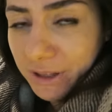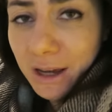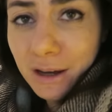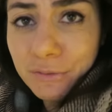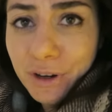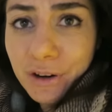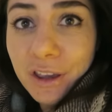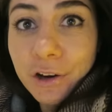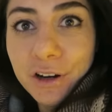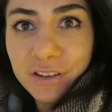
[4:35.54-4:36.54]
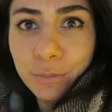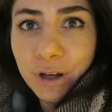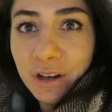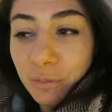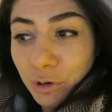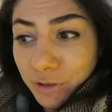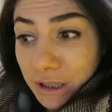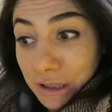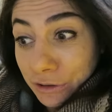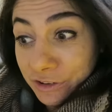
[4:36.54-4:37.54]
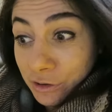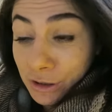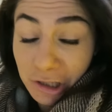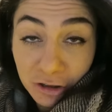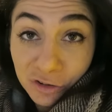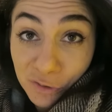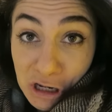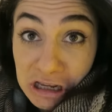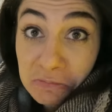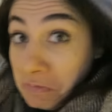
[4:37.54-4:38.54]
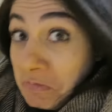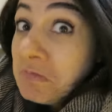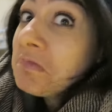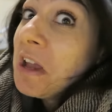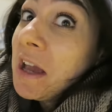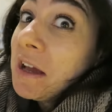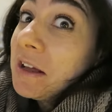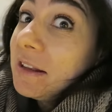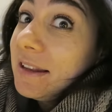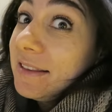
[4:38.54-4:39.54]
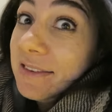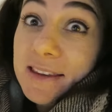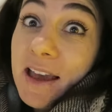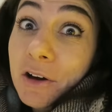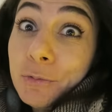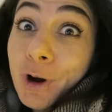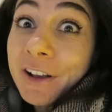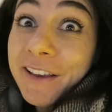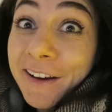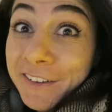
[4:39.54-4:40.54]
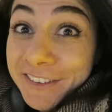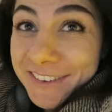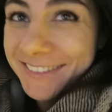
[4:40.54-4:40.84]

Yeah, I'm very curious about that movie. It looks good, looks funny. Let's see how it works out.